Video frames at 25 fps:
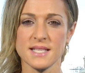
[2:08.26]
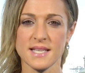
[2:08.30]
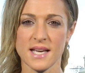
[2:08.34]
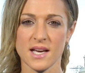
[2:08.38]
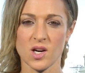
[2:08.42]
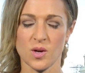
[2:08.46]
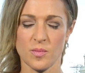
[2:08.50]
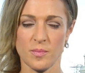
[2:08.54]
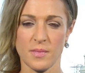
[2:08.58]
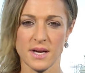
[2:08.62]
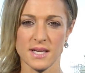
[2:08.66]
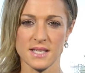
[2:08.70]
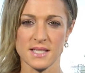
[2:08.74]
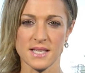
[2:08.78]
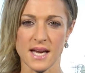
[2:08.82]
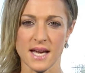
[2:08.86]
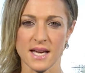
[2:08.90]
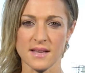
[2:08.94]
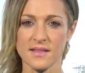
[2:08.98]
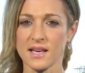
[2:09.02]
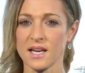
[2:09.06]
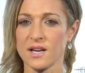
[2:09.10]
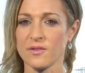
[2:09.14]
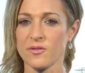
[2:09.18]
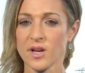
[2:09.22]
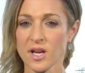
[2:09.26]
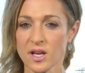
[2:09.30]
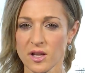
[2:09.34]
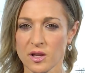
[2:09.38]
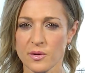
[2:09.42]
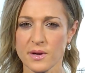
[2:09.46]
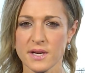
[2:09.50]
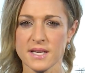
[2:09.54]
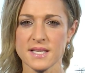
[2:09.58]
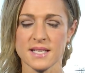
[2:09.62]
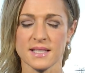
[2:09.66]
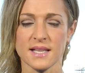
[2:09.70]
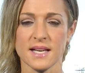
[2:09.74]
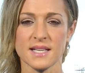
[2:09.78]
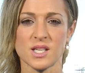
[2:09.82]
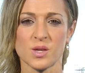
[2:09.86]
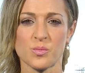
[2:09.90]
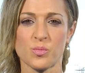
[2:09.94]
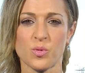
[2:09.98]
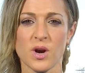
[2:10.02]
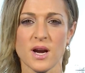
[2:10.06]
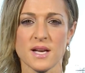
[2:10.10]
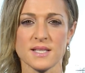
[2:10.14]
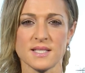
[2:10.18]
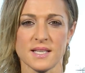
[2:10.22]
said on Monday that if Hillary is
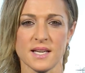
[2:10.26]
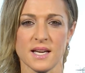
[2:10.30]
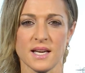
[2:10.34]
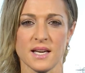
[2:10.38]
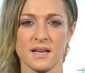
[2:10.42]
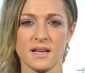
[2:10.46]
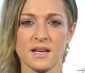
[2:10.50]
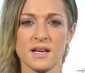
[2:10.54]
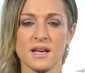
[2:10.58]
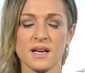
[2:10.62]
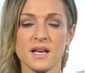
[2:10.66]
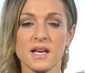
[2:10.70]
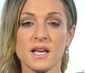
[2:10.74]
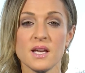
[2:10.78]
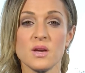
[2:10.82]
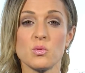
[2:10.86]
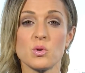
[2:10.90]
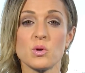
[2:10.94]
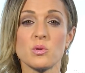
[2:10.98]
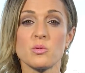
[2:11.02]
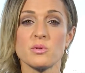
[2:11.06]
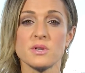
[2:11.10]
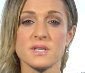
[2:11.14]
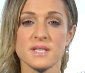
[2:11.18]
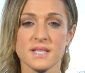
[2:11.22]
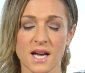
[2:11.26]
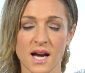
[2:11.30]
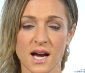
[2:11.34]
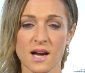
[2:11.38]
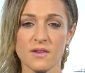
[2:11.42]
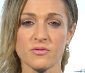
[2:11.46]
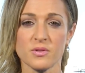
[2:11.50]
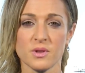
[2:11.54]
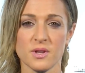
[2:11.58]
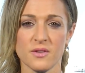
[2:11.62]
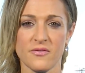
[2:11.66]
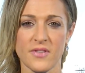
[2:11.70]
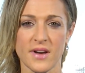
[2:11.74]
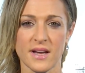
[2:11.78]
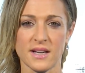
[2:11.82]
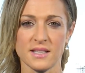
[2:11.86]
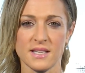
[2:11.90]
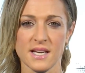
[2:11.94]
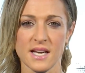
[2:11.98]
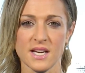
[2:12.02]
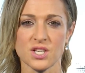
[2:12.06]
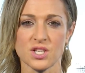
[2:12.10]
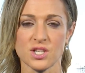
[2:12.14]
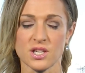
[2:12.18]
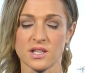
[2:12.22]
elected president, he will resign from the
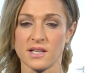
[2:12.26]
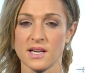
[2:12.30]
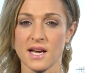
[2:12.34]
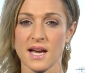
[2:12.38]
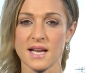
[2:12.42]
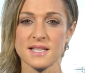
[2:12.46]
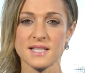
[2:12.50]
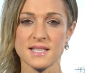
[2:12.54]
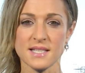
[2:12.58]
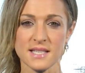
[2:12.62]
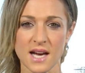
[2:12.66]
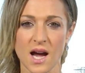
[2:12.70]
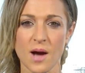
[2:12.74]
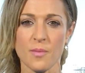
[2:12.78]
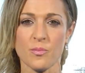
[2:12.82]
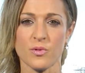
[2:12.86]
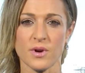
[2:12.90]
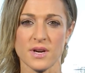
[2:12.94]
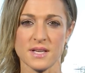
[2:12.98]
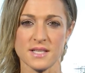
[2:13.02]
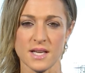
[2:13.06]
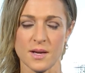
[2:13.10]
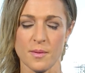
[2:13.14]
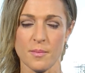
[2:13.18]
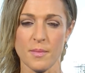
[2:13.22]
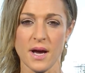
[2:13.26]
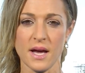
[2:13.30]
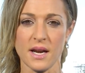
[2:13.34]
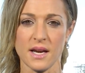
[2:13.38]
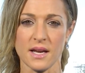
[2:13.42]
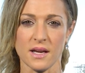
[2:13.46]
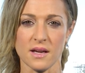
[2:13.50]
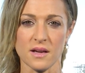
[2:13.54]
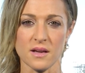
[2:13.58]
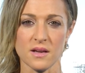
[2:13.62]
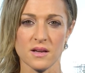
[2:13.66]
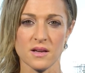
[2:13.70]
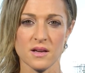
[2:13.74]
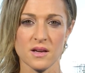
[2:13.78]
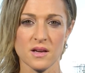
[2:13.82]
foundation and stop raising money.